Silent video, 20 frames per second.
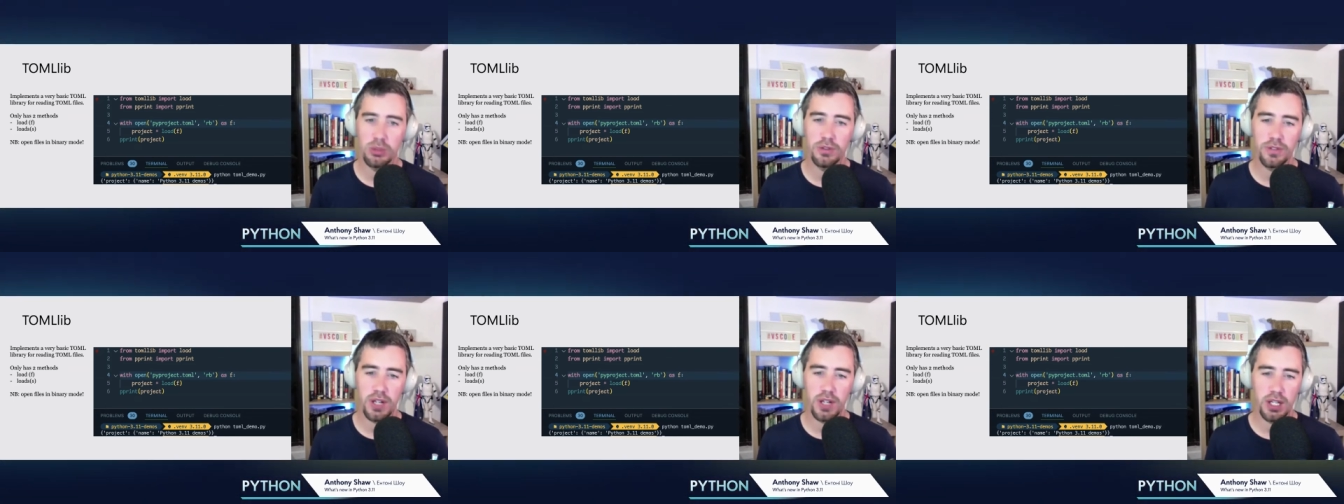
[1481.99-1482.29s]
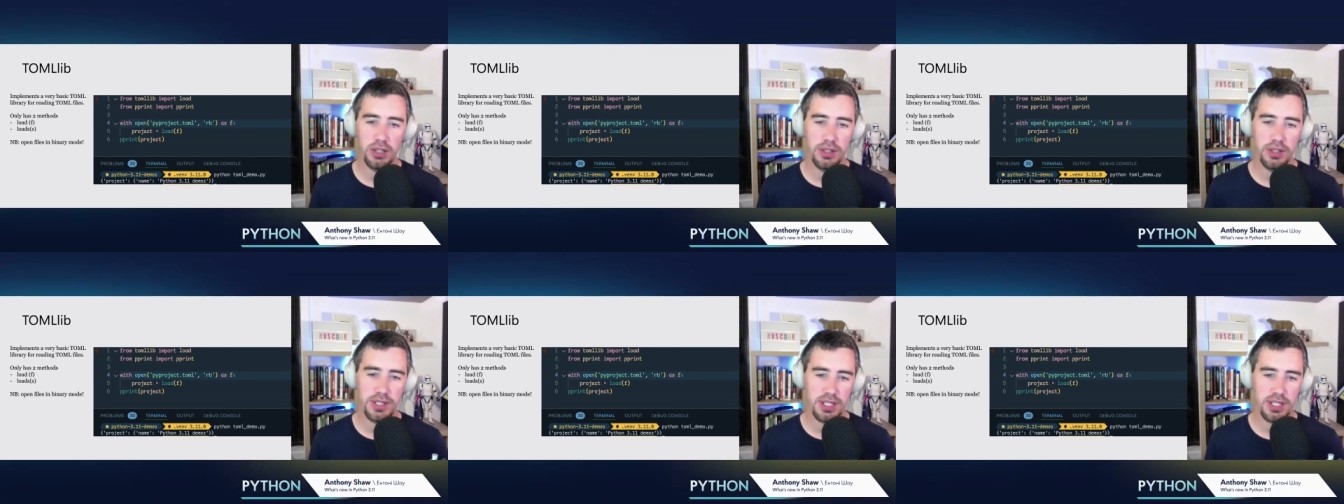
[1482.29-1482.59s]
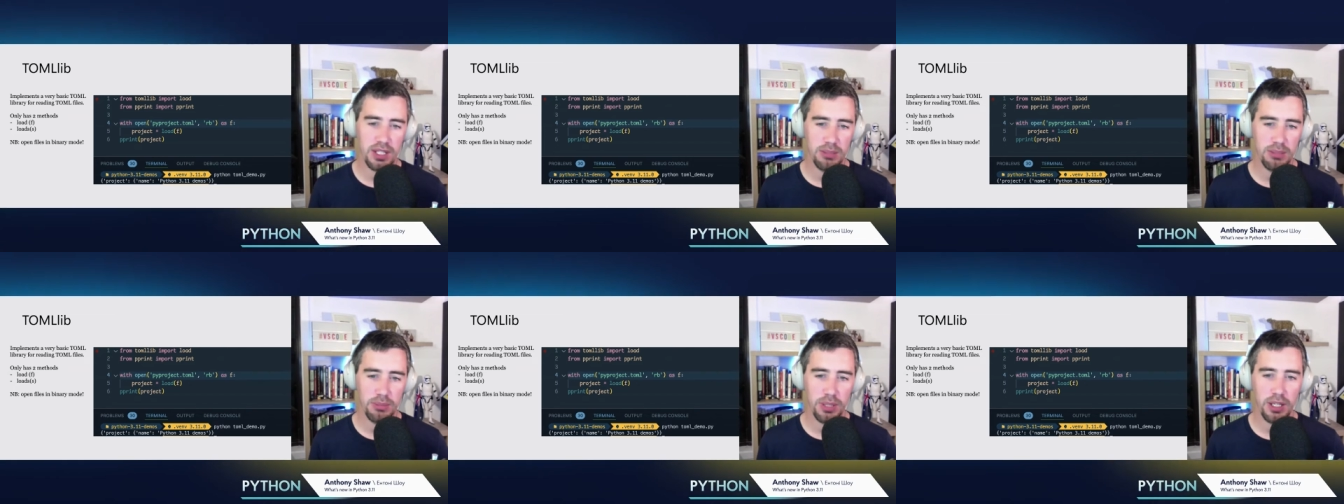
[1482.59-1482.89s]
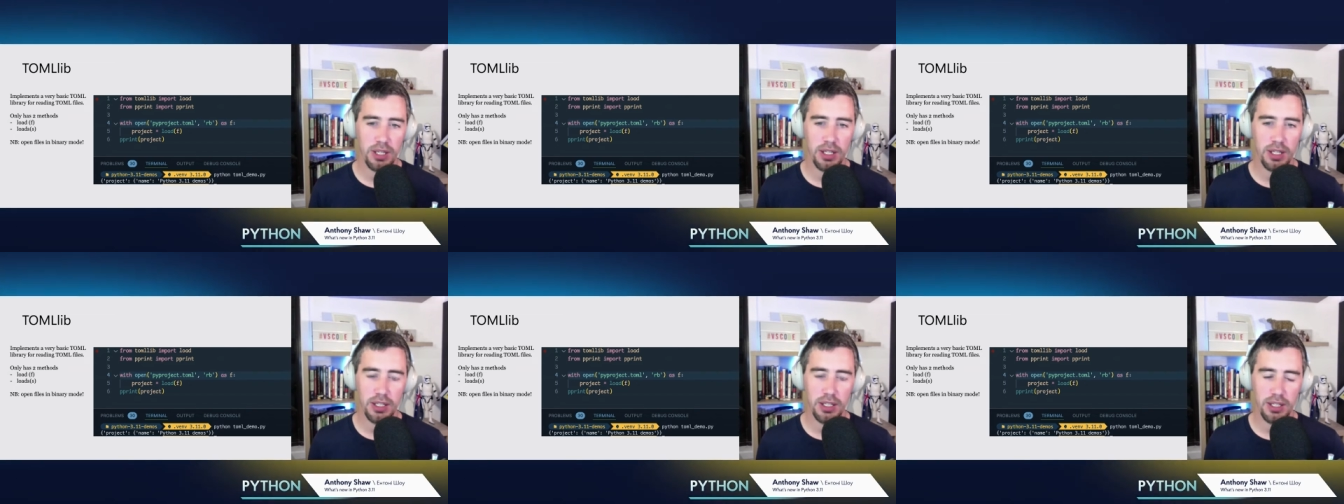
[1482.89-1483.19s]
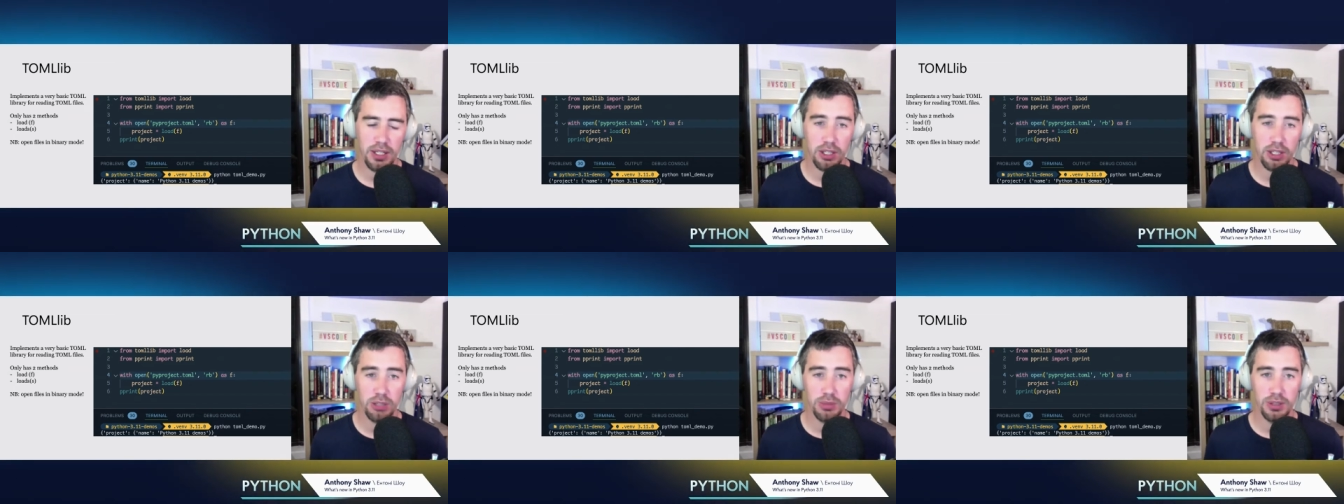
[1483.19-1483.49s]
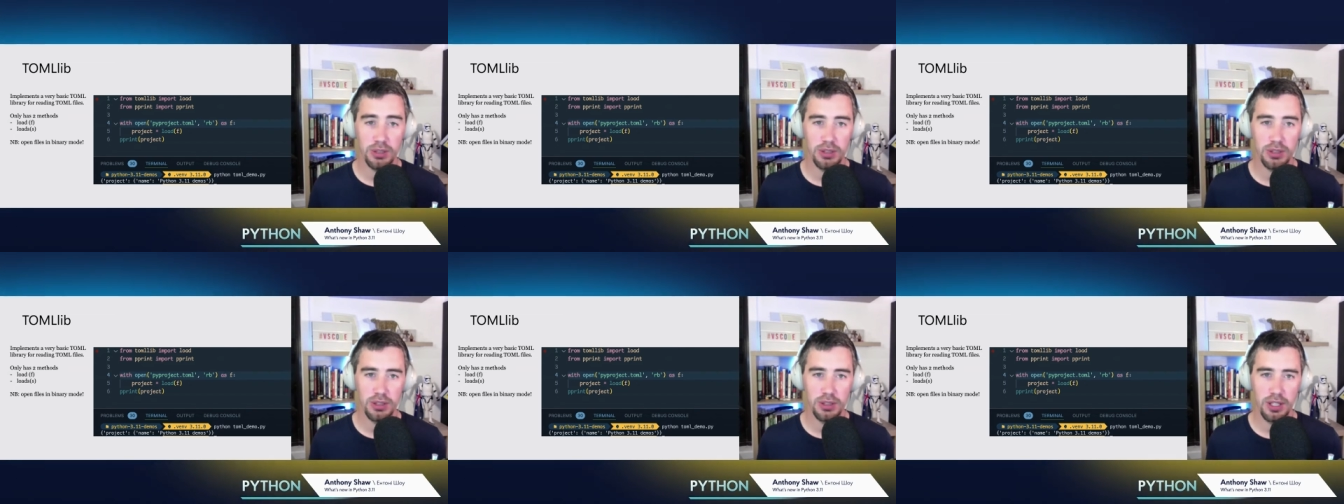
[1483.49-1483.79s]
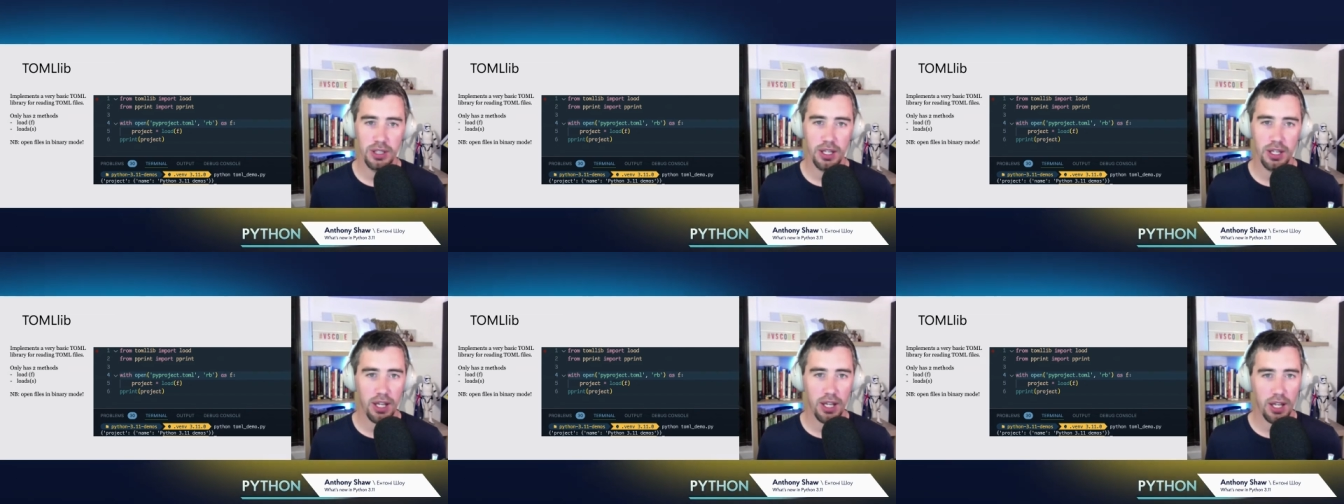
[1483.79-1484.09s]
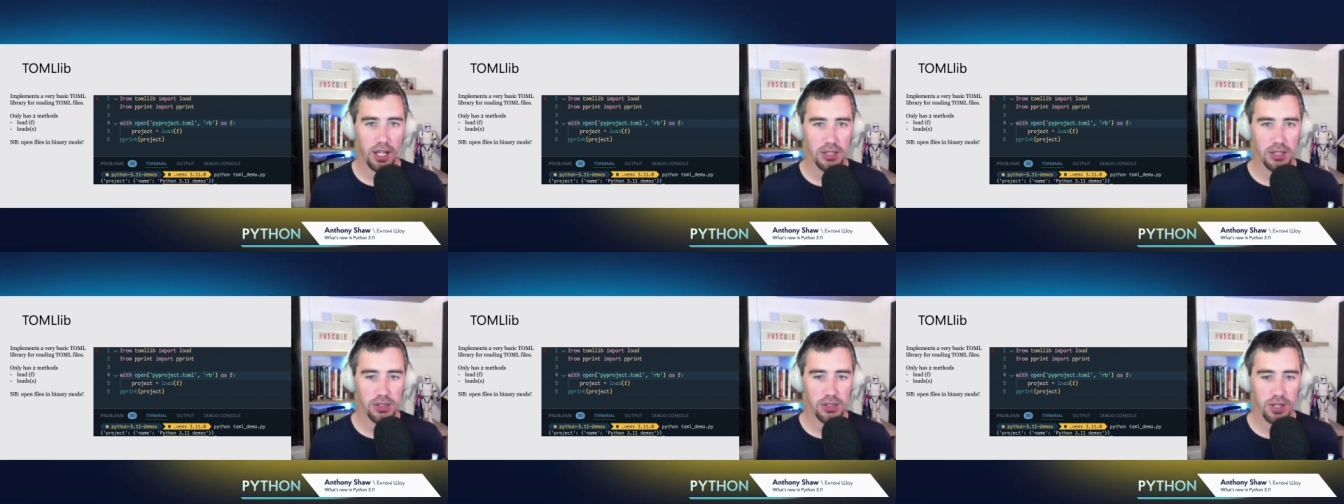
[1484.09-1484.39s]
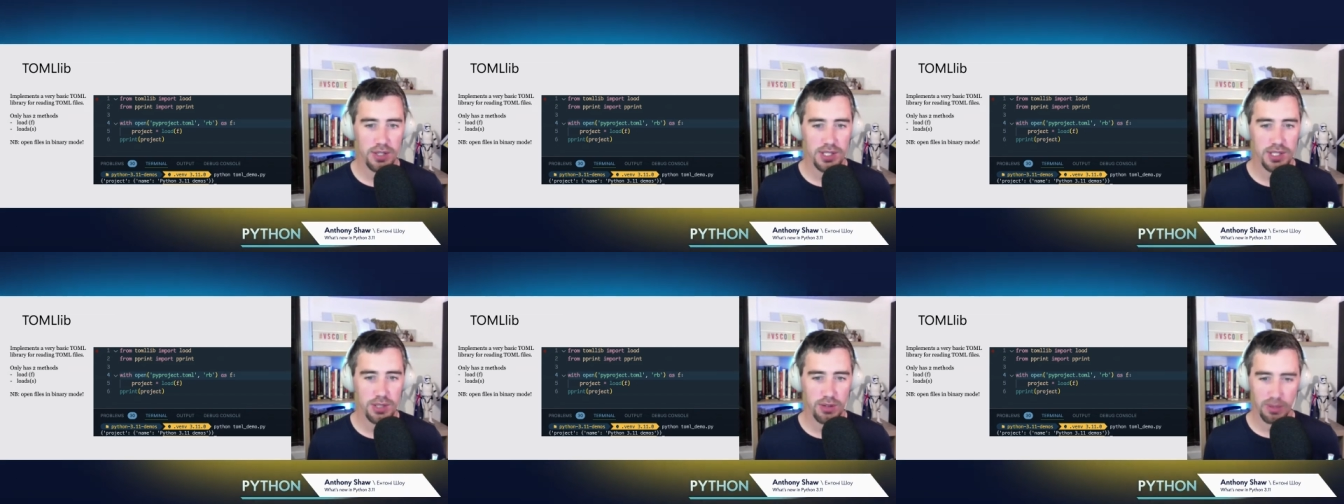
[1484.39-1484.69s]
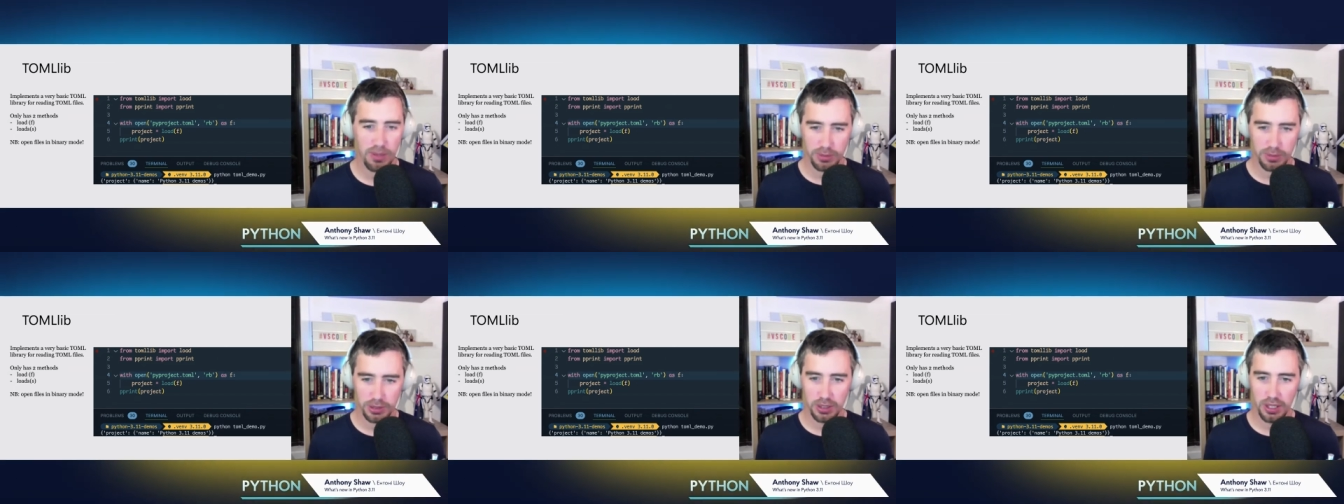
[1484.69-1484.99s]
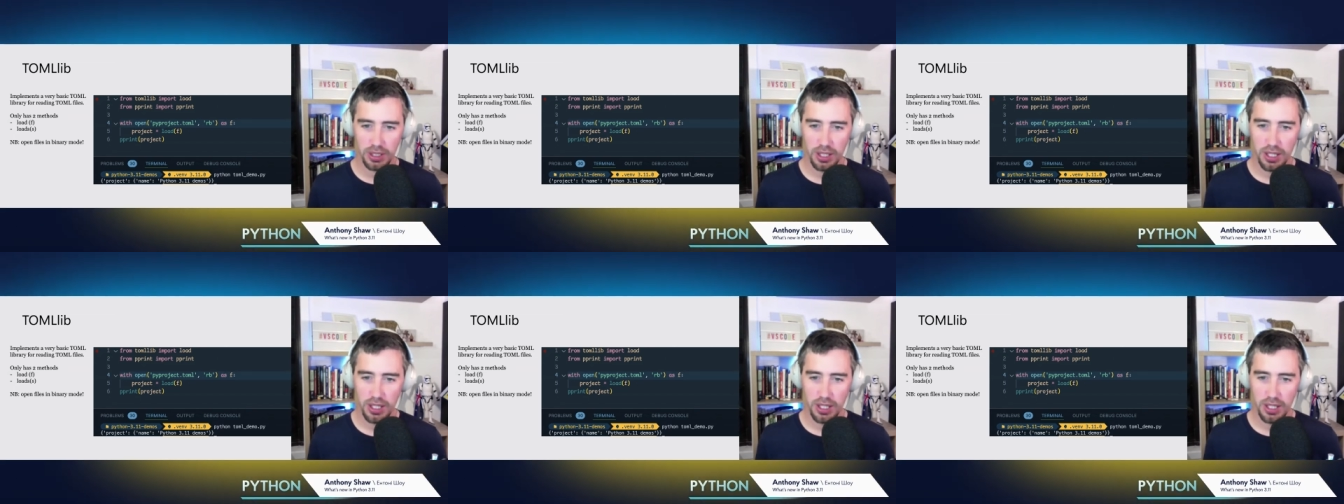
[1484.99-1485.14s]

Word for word: file is done by a human uh, and not a script.